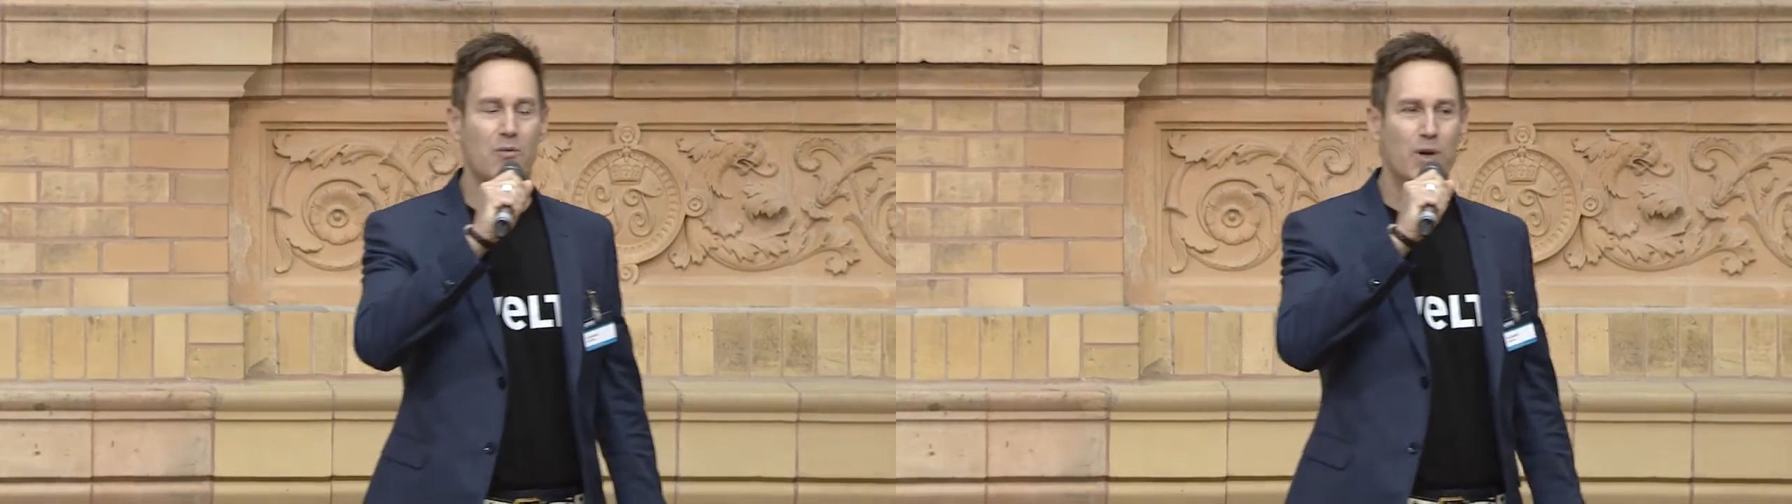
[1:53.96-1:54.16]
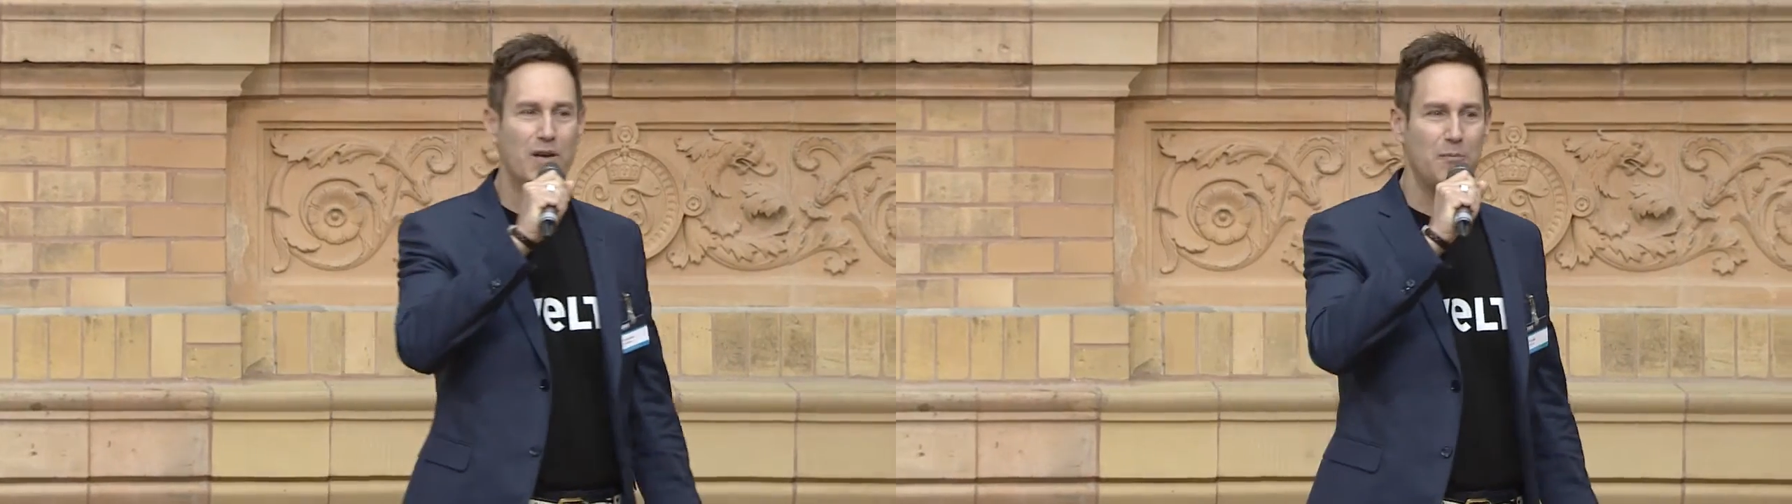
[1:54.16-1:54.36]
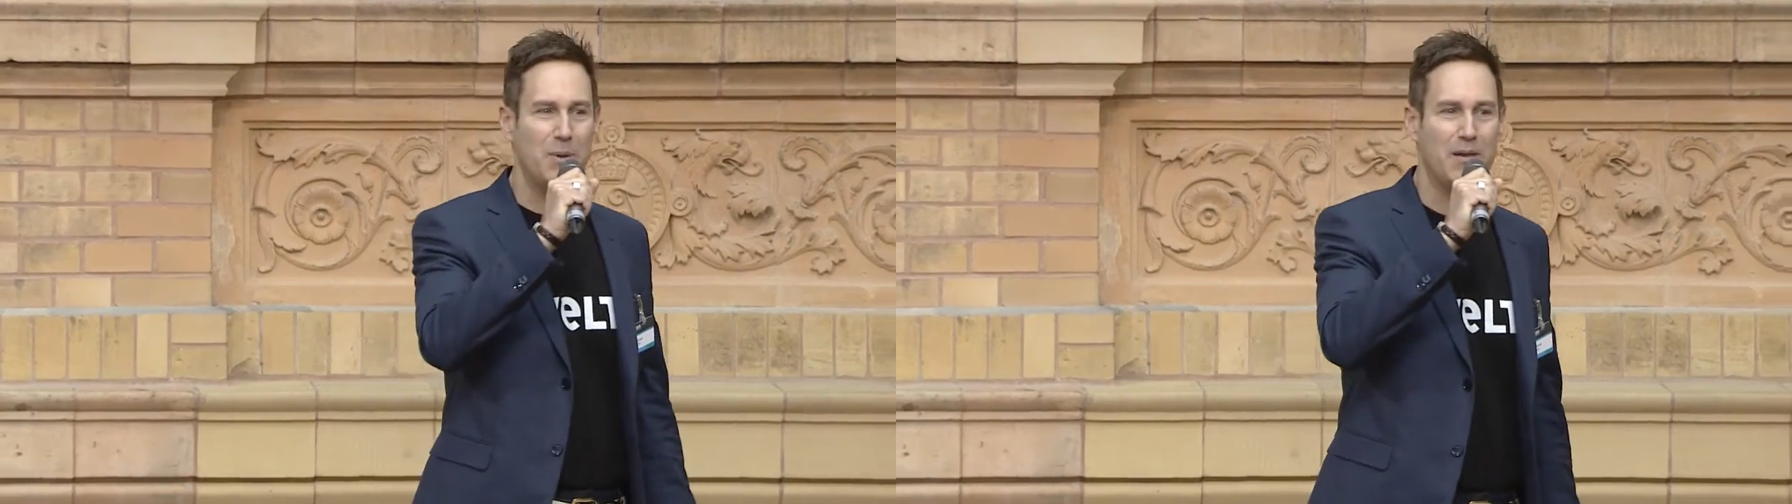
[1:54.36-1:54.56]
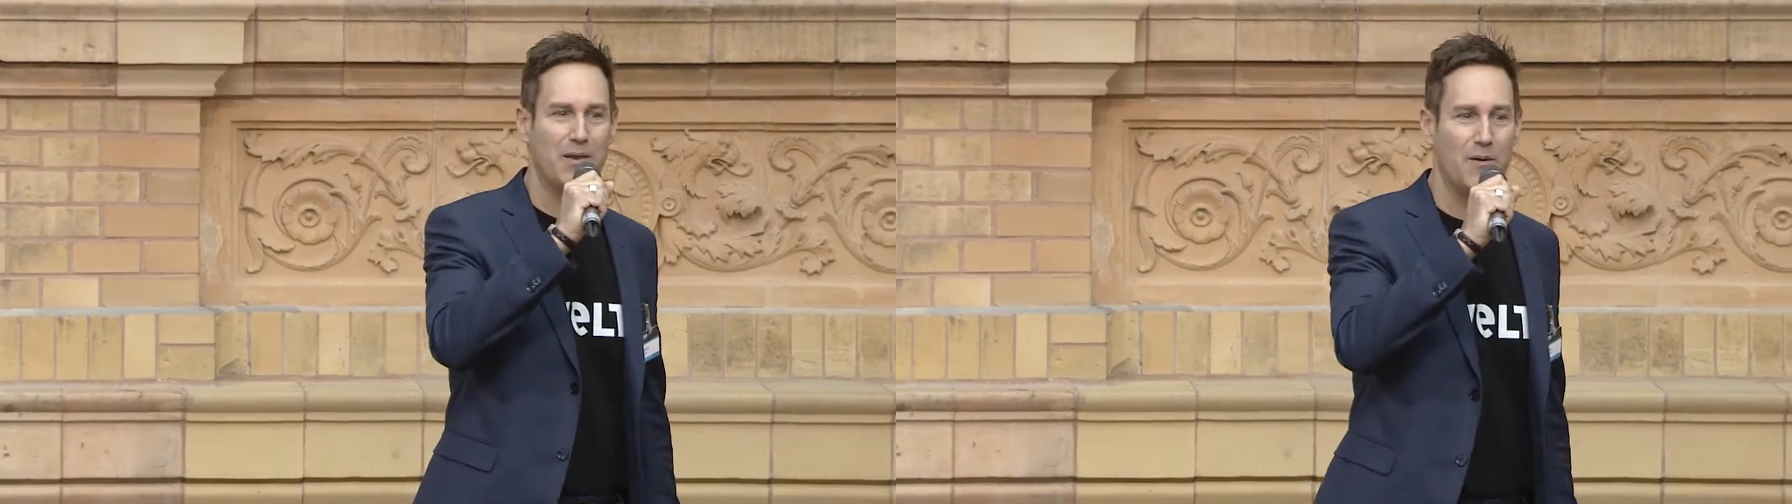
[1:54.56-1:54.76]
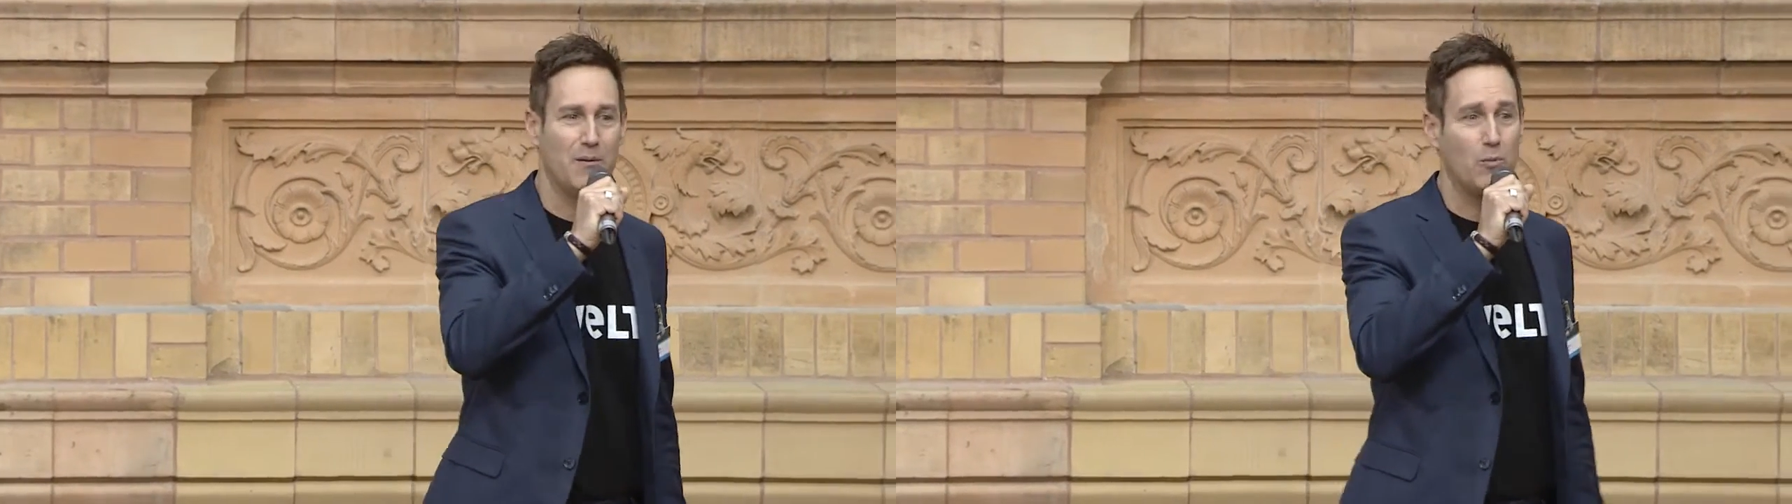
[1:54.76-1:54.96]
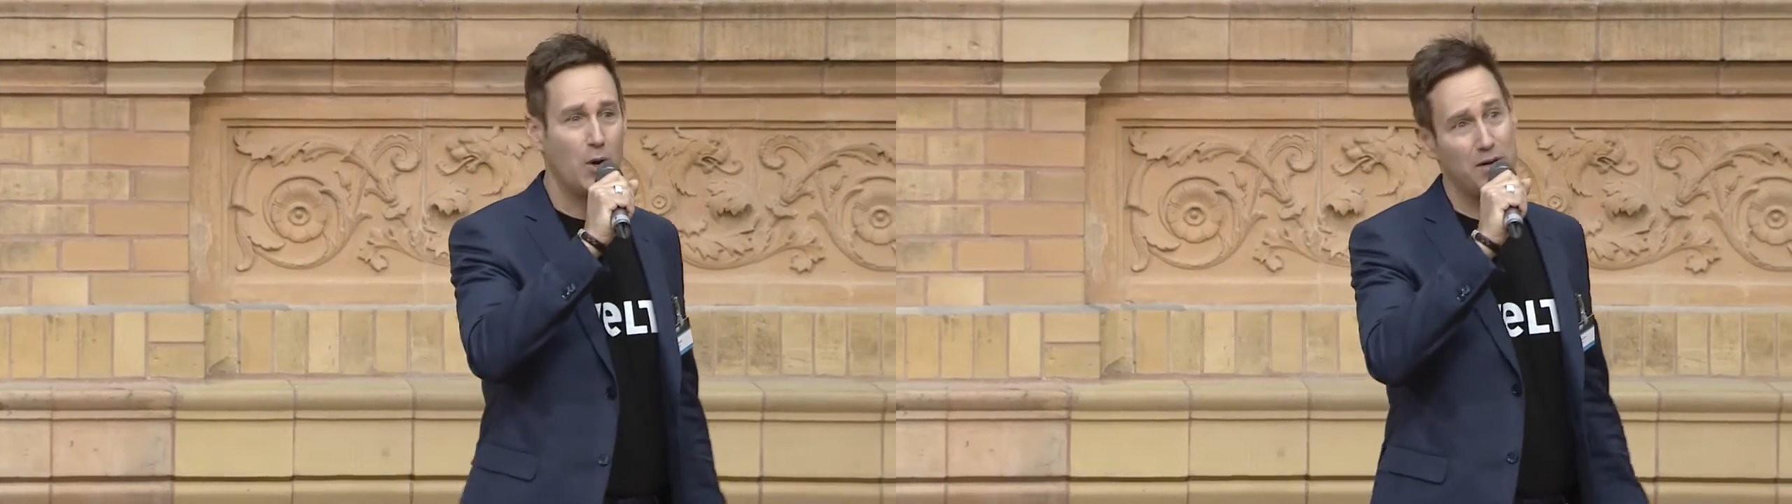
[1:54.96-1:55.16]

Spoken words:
we have been the